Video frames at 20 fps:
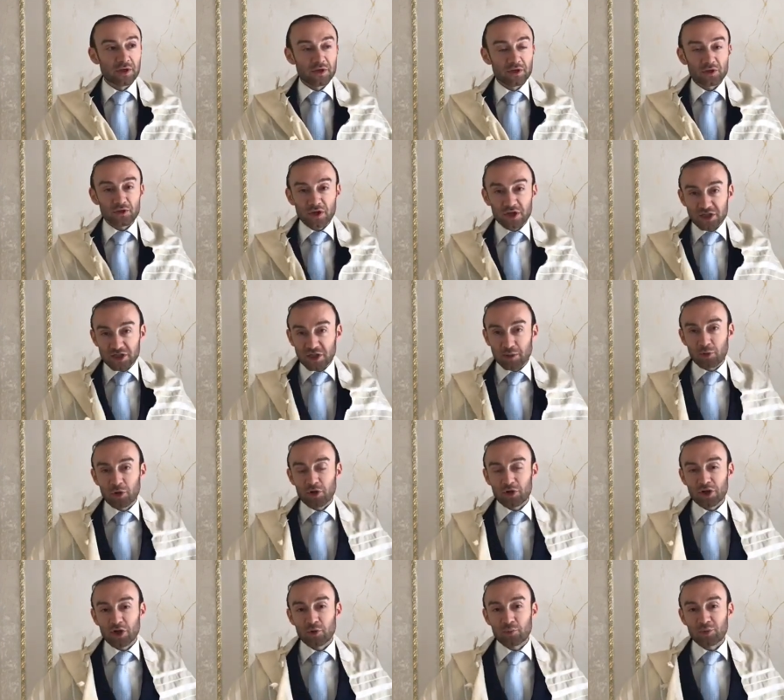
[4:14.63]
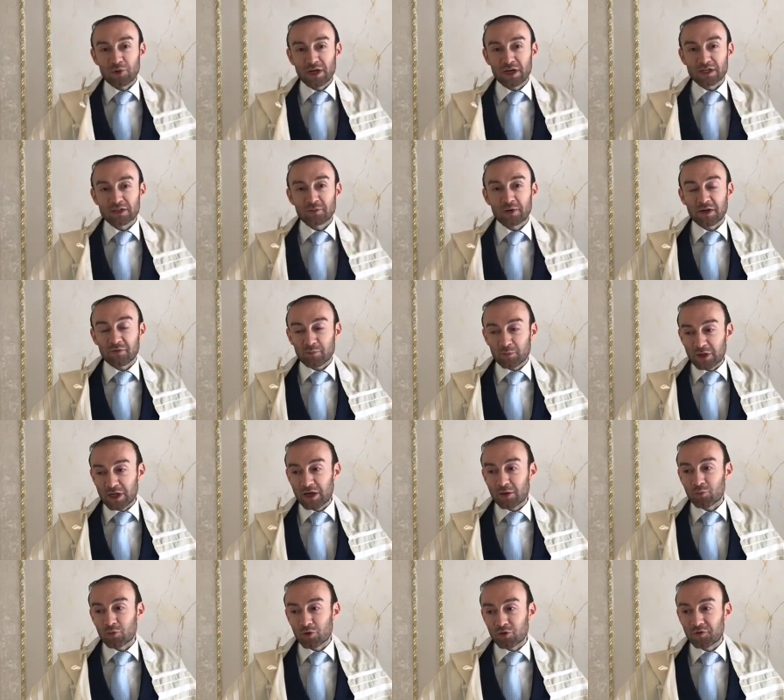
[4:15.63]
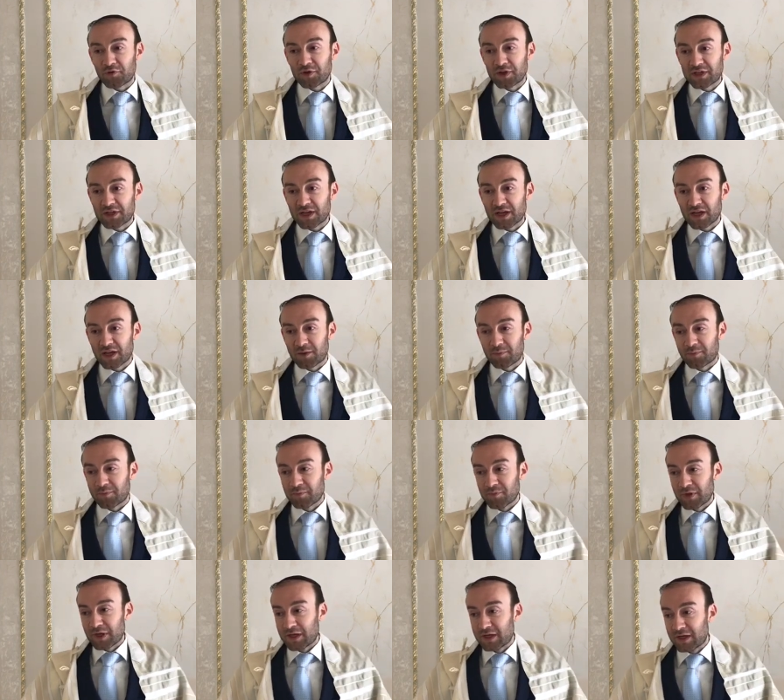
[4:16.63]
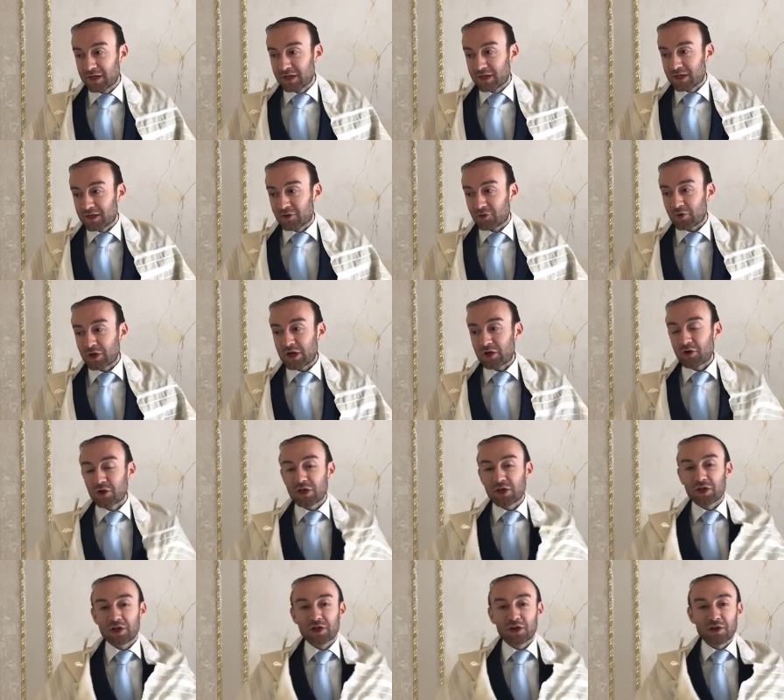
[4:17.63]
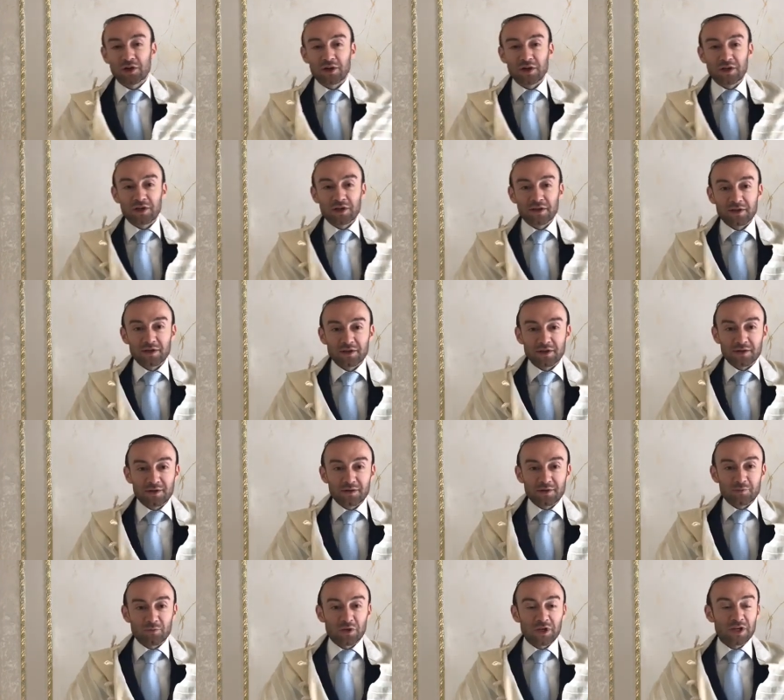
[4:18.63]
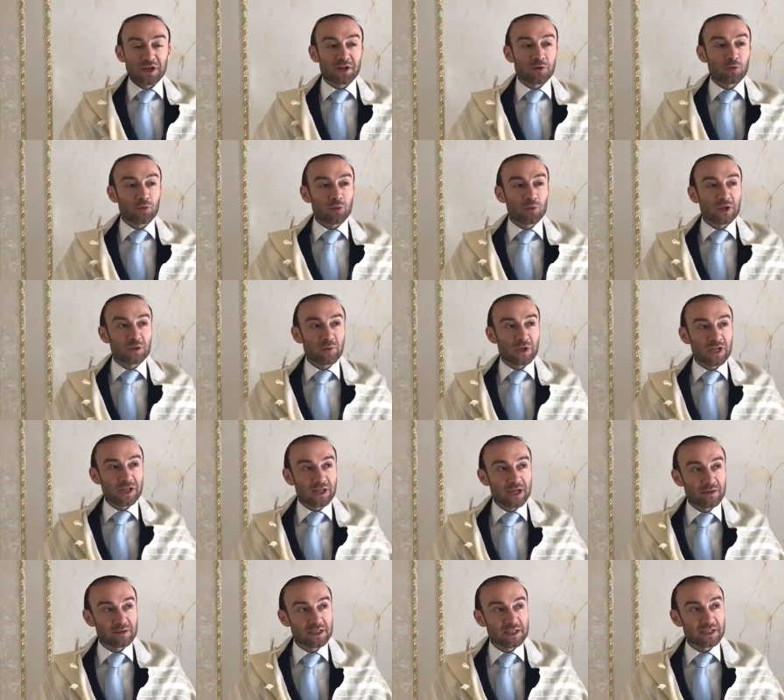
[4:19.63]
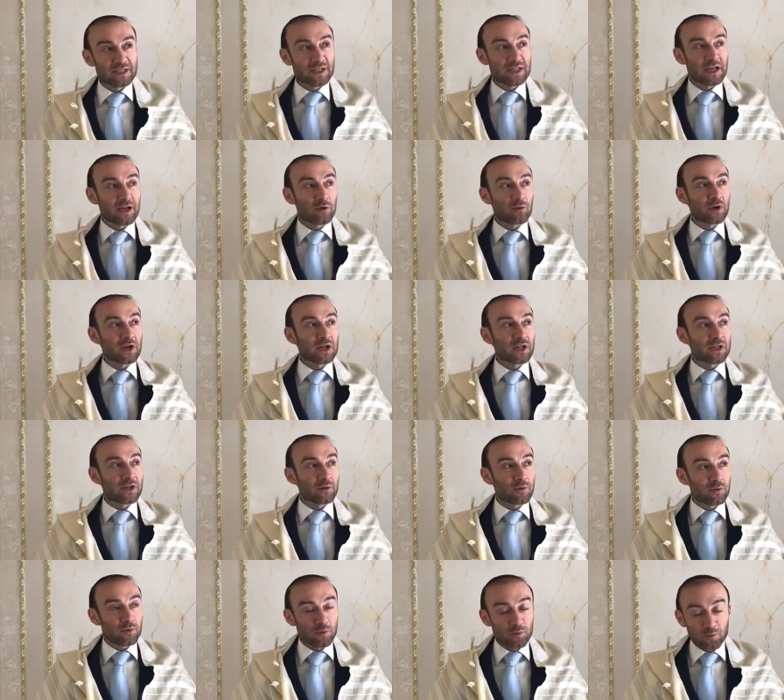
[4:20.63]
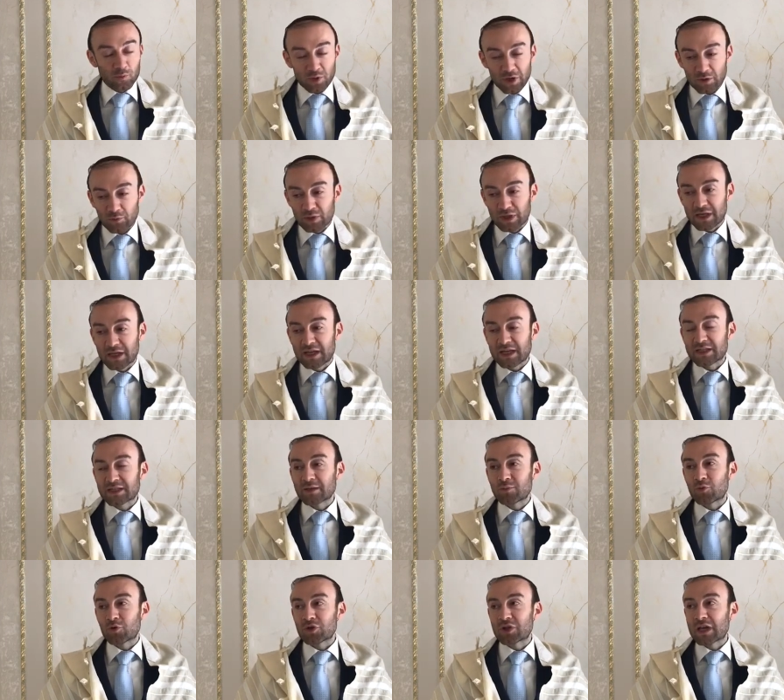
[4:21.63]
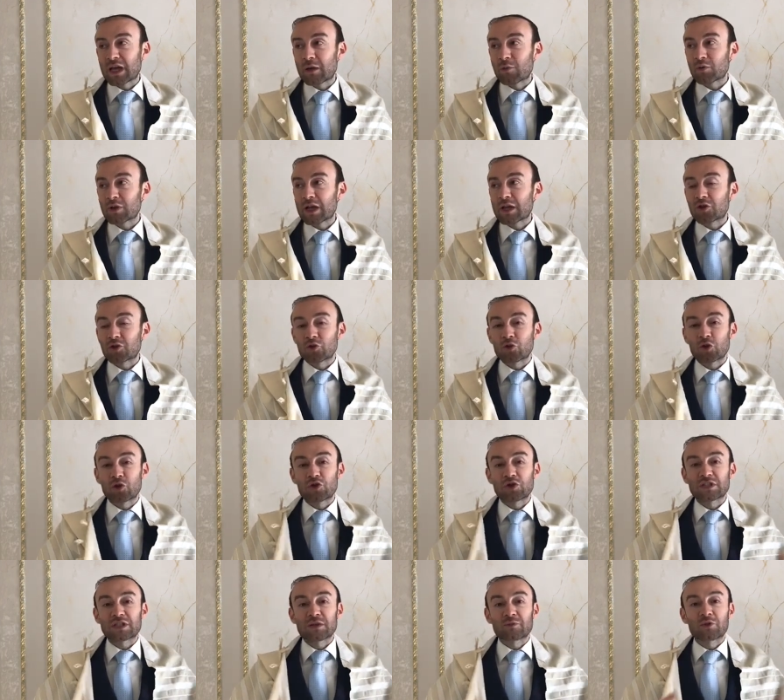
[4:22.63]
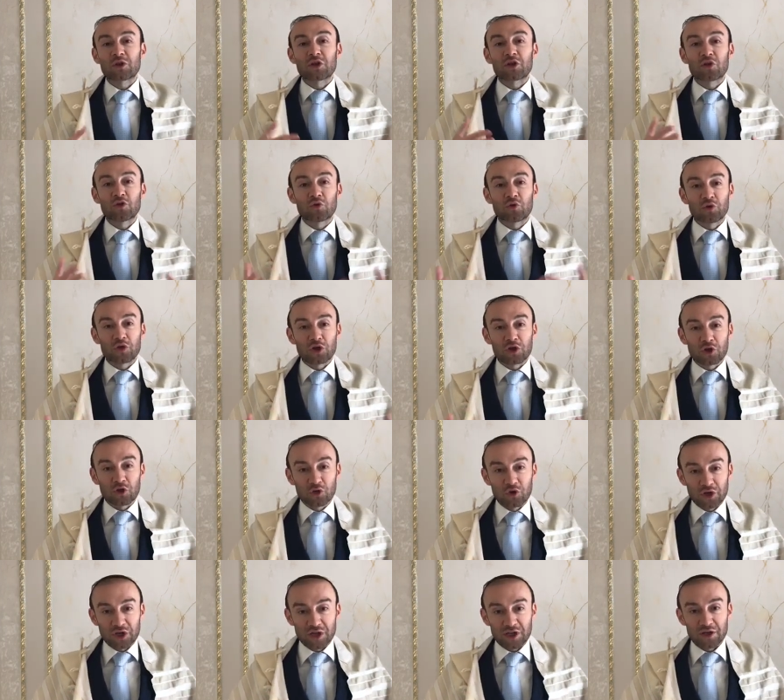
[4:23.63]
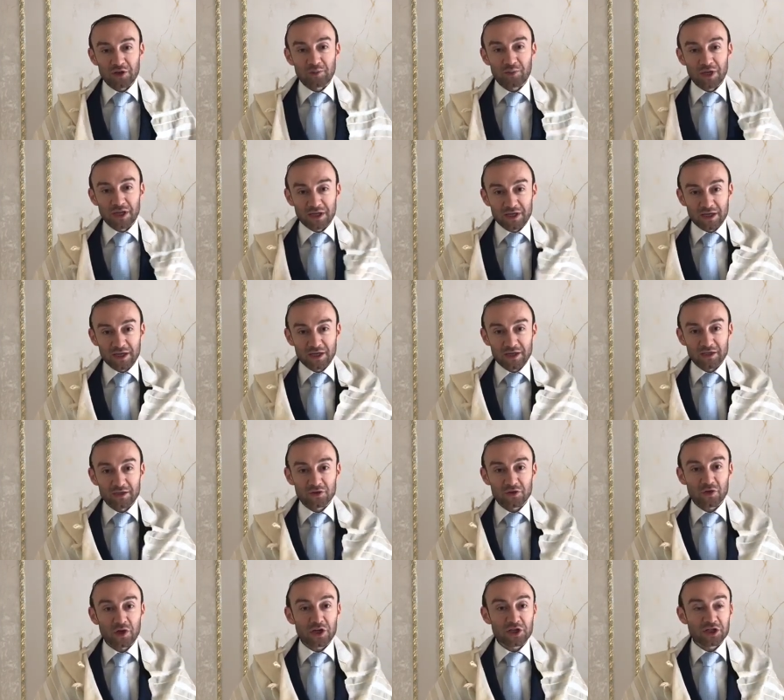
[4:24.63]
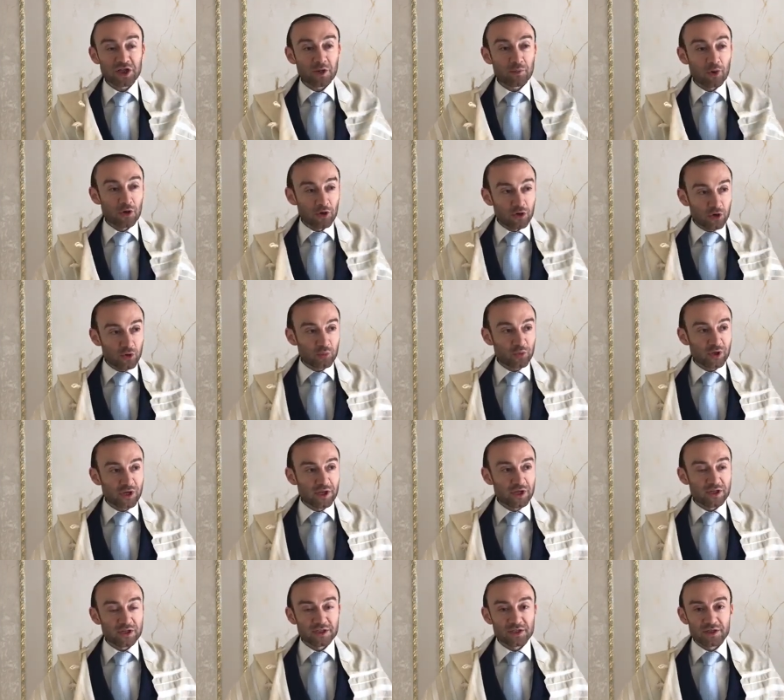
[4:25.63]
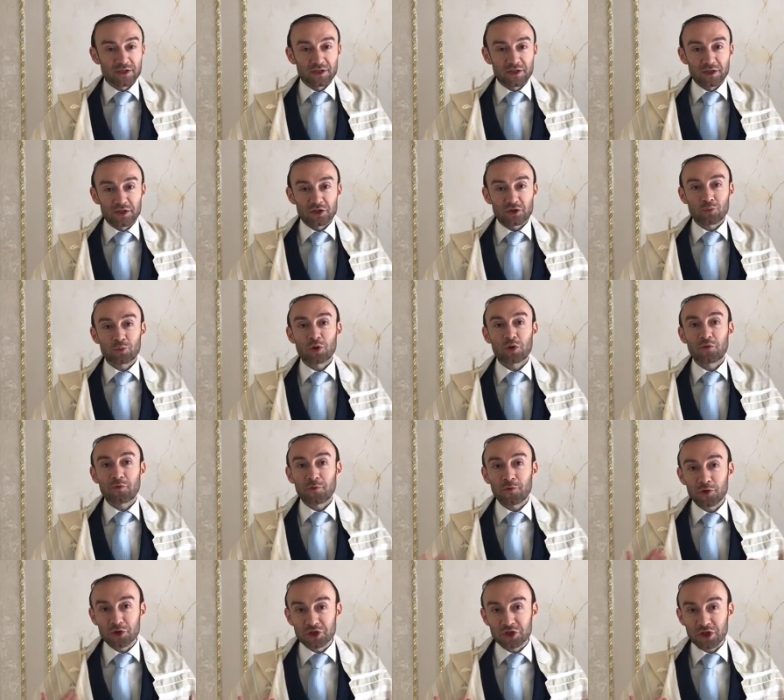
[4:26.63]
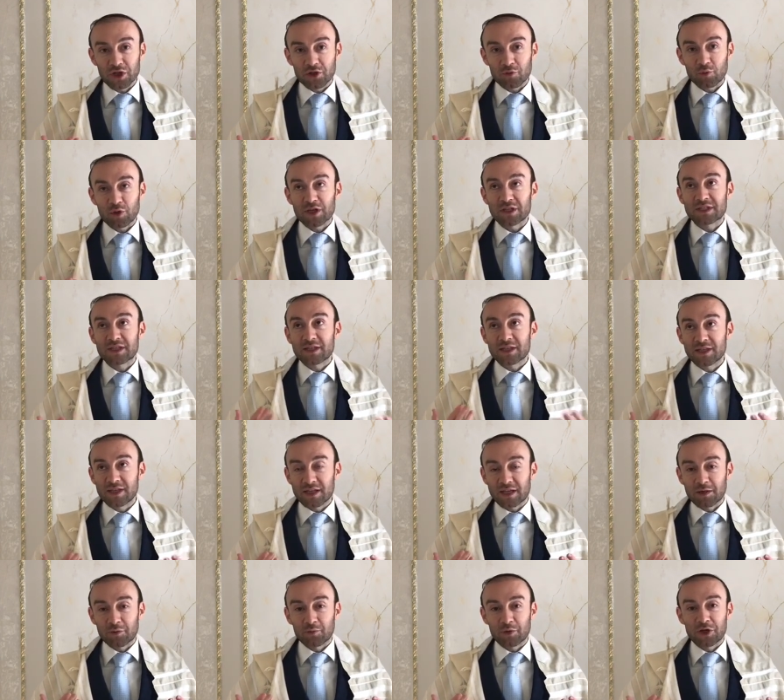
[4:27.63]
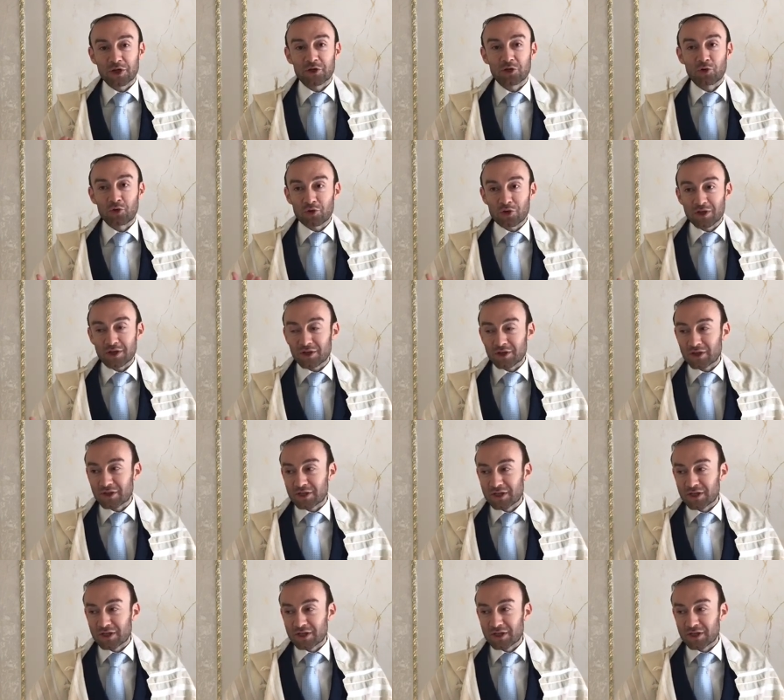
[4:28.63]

So Hashem heard our prayers, we have now more free time. Throughout a year, we hear a woman many times, they say like, well, Well, when I get some more time, I would like to learn something new in cooking, in baking. So Hashem heard your prayers. So we're fortunate, we're tzaddikim, we're in a good uh,